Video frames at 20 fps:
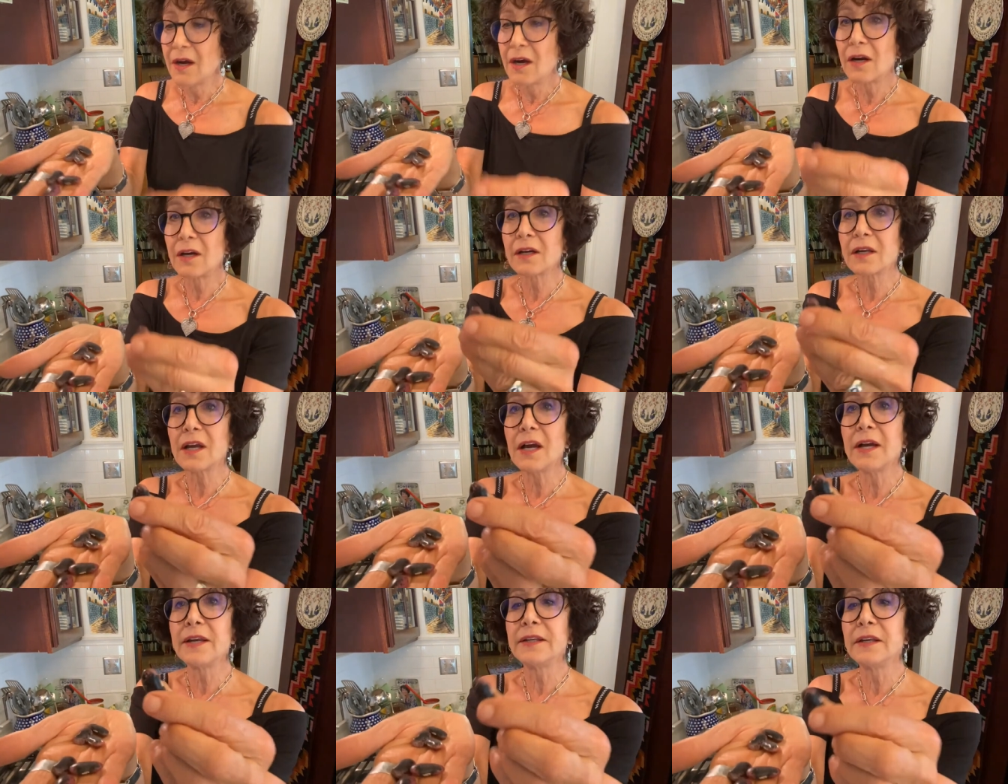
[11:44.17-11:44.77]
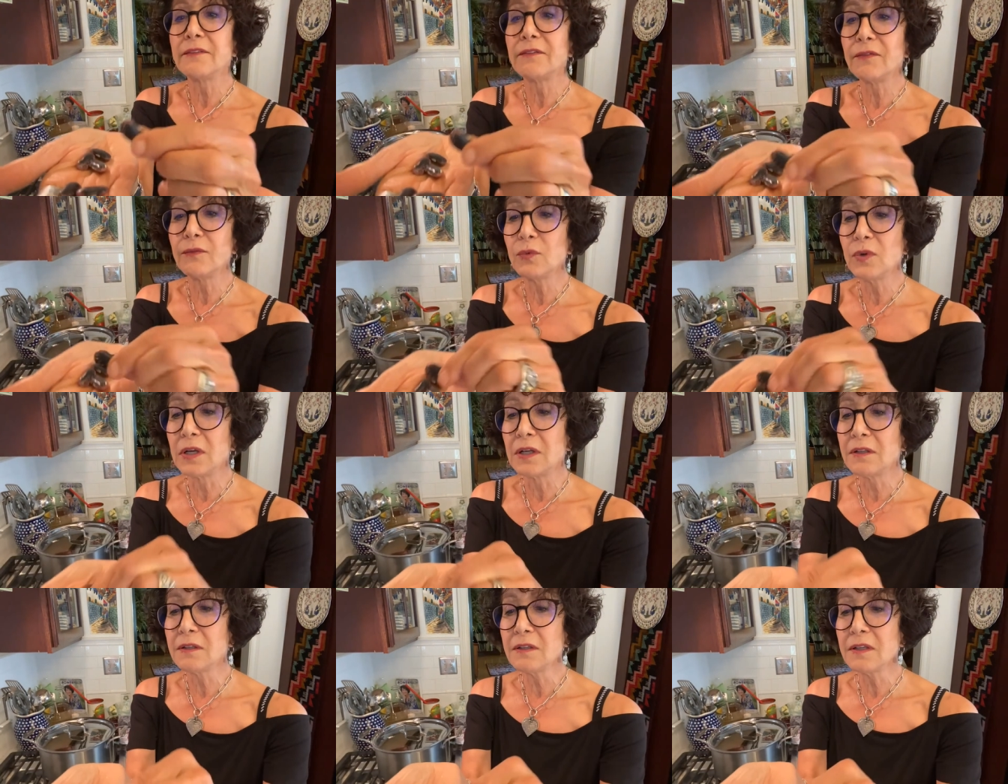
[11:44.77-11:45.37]
are kind of,
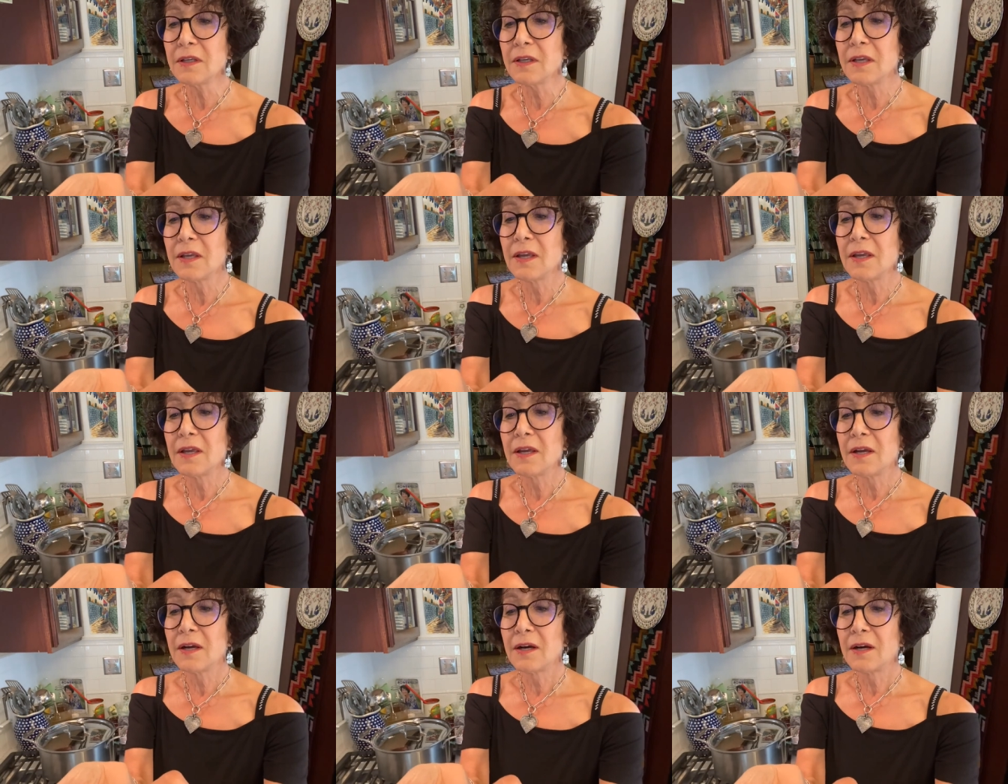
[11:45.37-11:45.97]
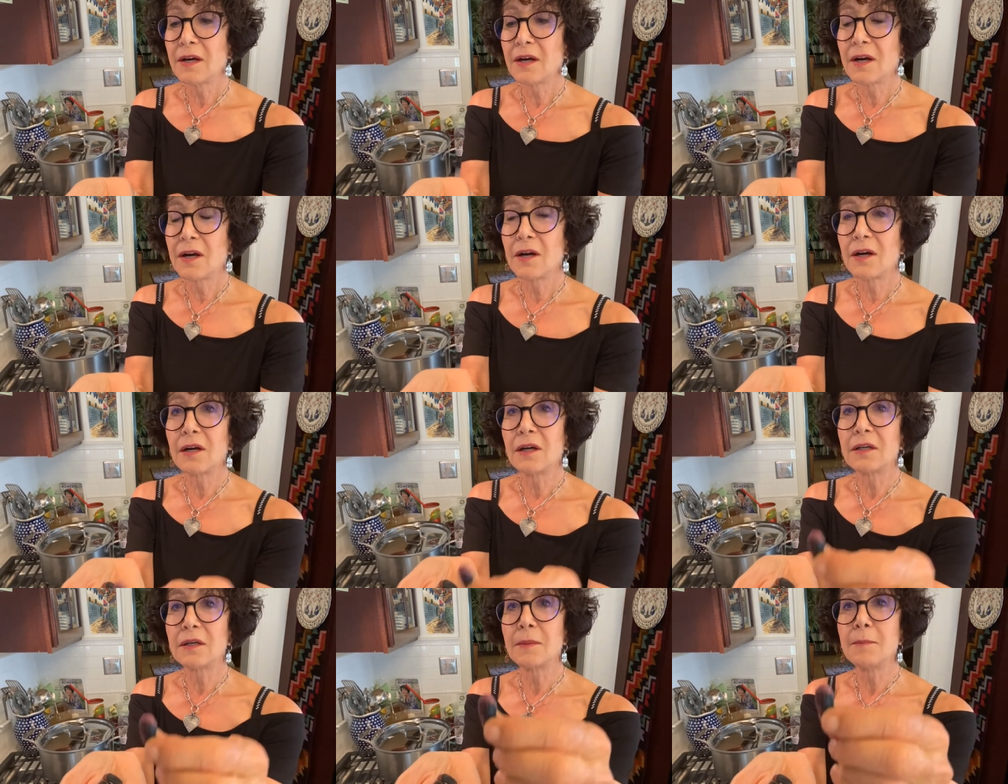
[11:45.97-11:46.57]
well,
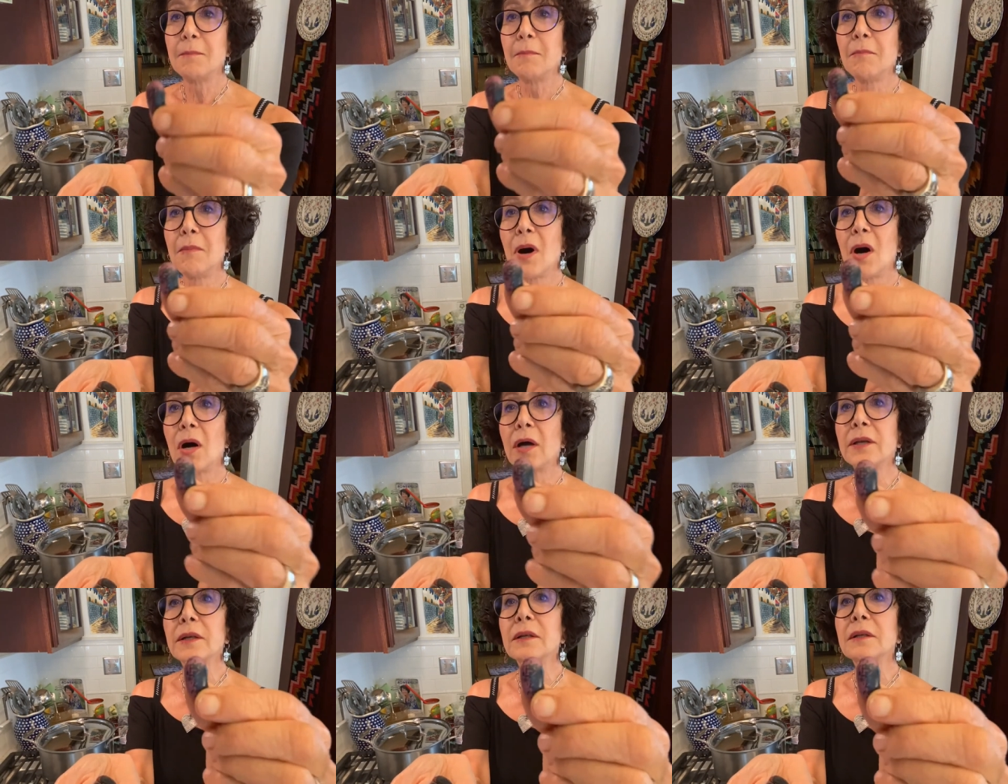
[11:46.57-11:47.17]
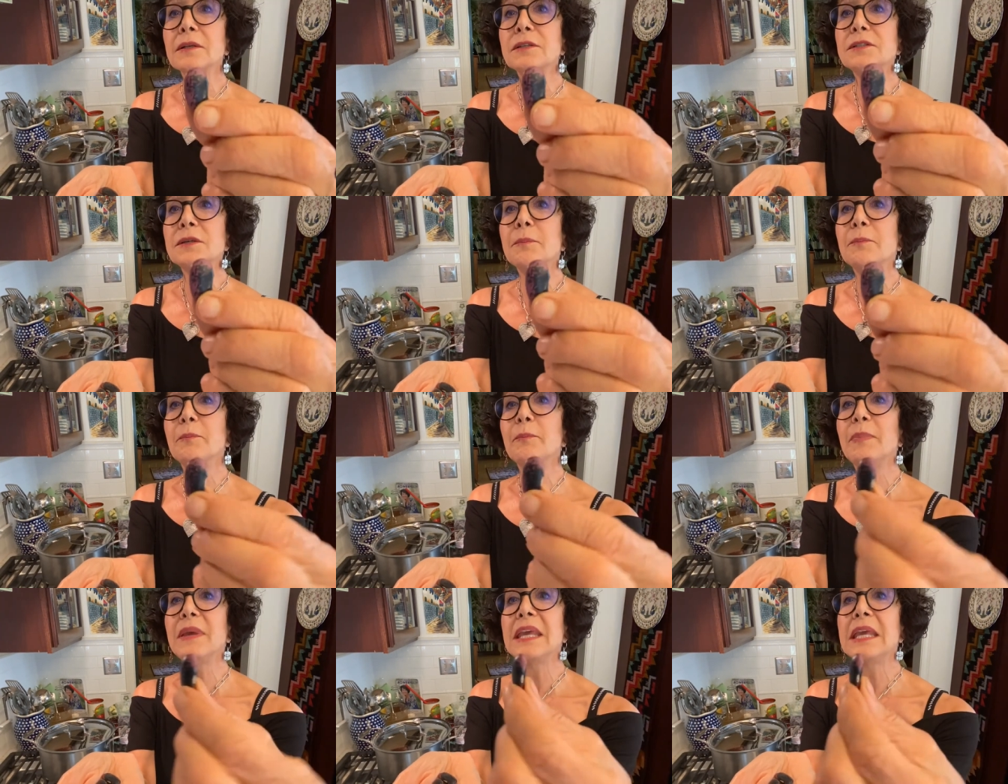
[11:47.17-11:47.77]
are mottled
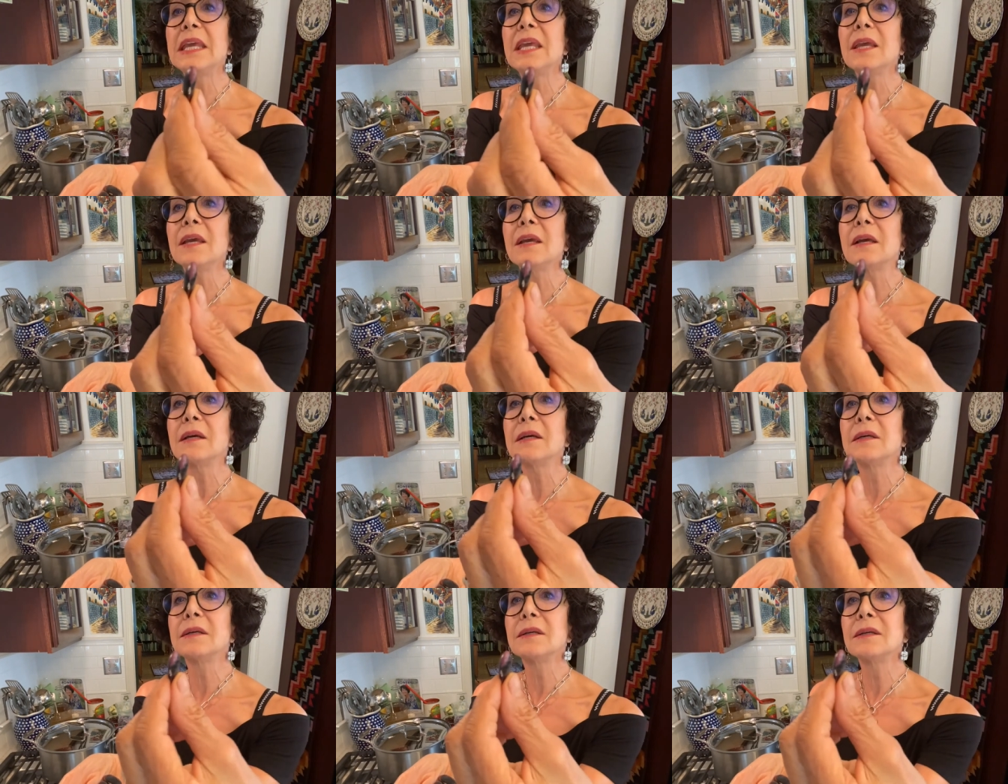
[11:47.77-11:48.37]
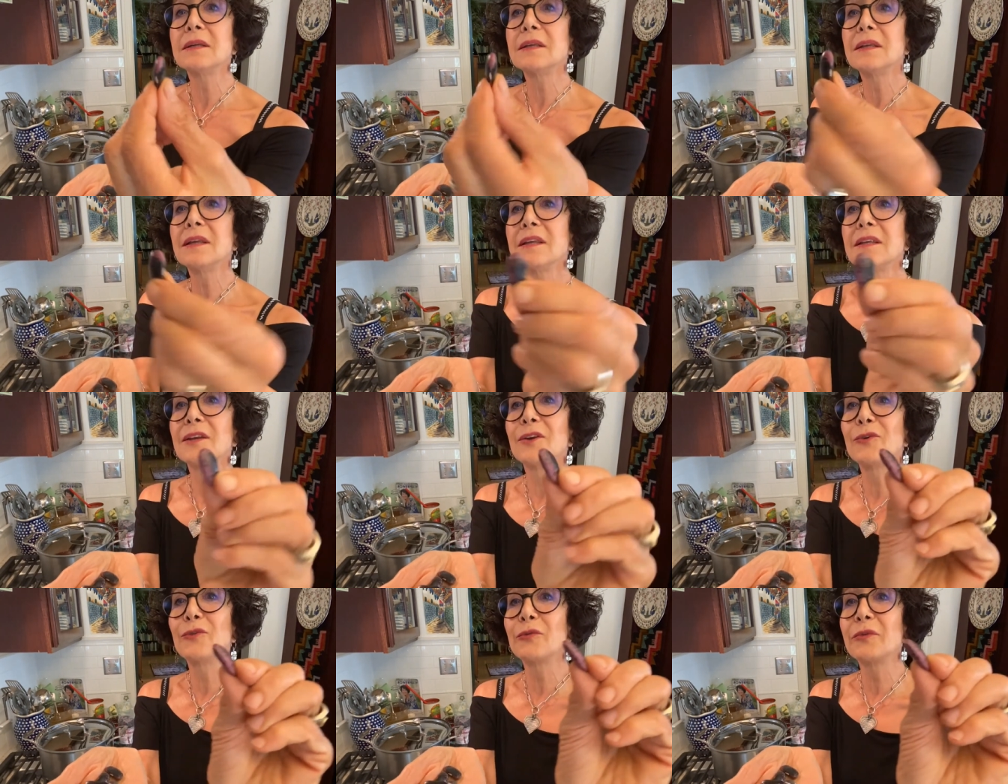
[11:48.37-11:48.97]
pink
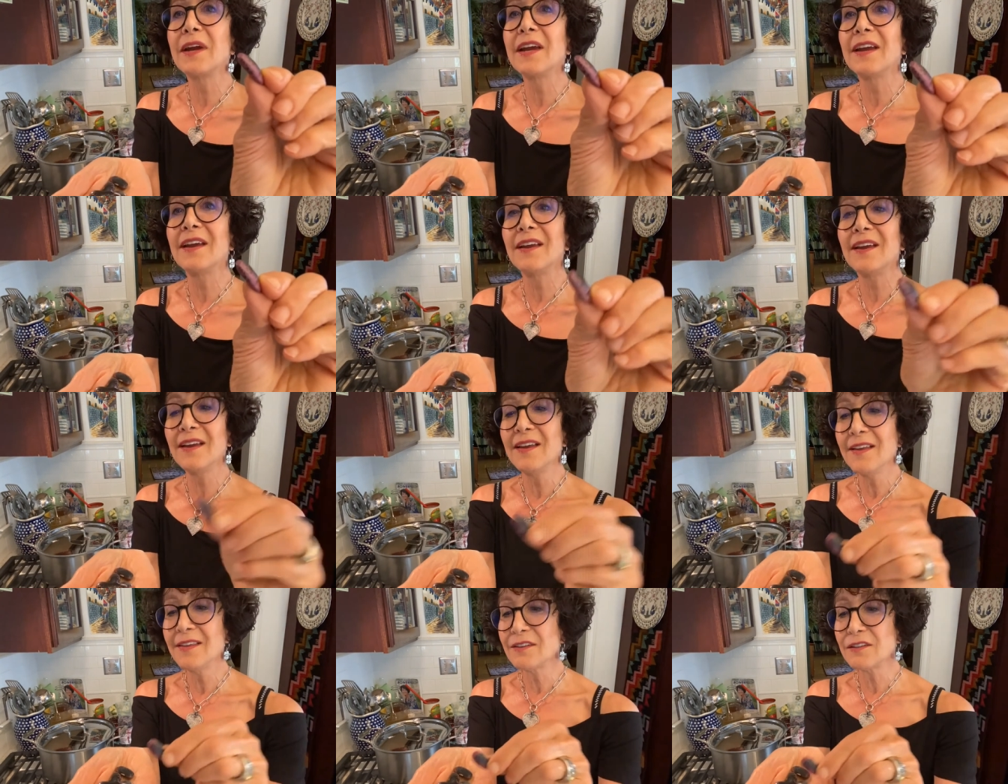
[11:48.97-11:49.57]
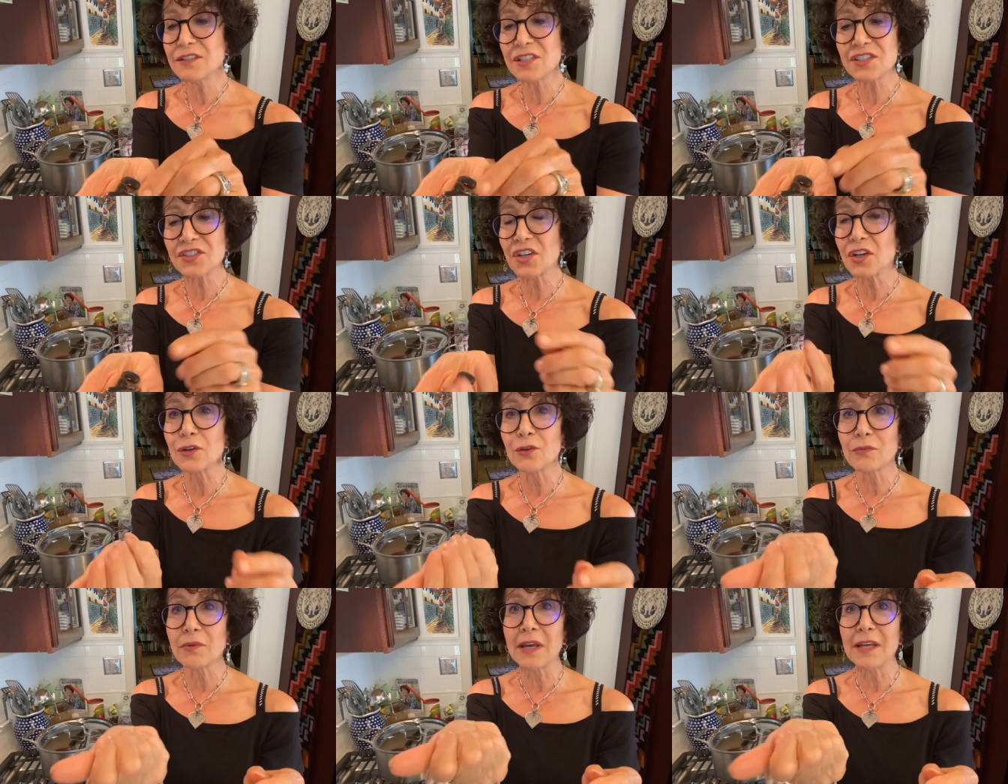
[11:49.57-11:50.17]
and gray. Just a
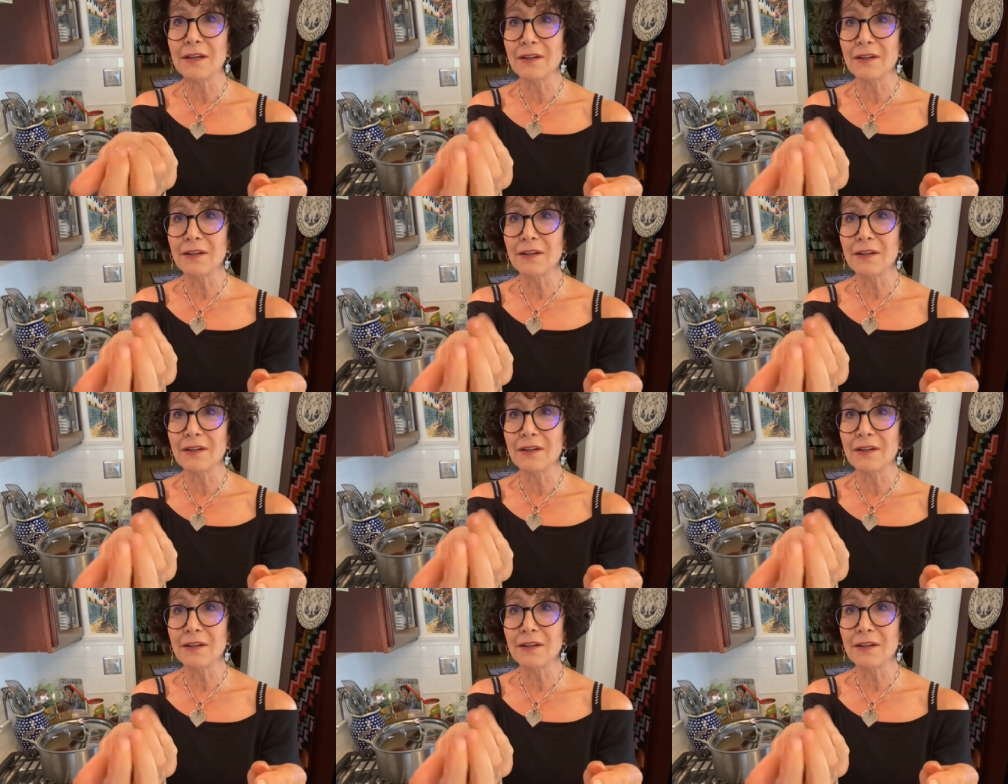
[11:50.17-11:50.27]
great